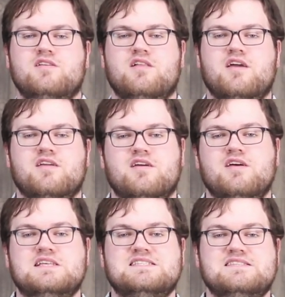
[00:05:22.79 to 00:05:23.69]
like
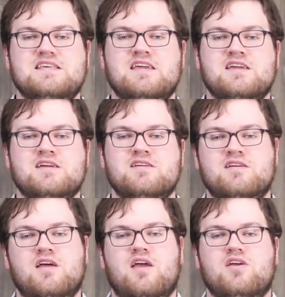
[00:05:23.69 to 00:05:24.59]
sing,
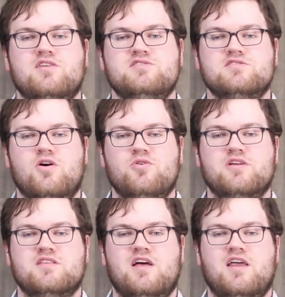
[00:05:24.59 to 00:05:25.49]
and just
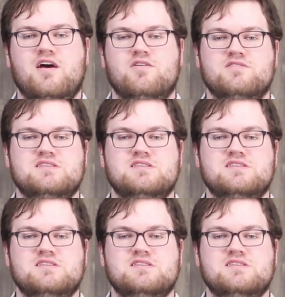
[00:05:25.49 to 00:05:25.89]
holding that out.